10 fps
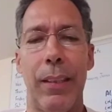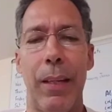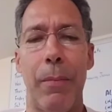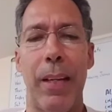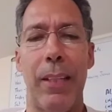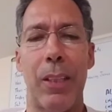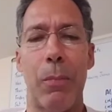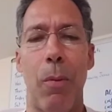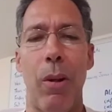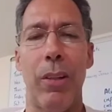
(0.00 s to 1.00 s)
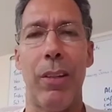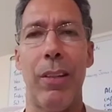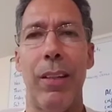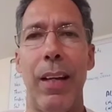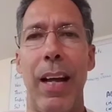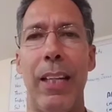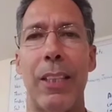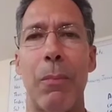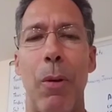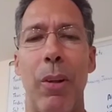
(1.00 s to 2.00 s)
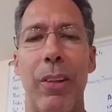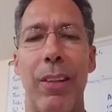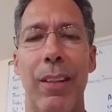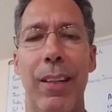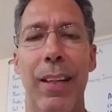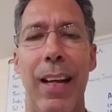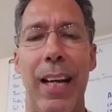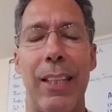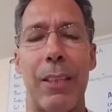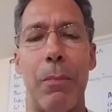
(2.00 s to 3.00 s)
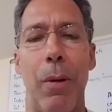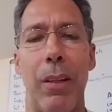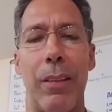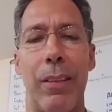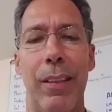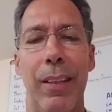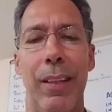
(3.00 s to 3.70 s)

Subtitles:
kept getting smaller and smaller and smaller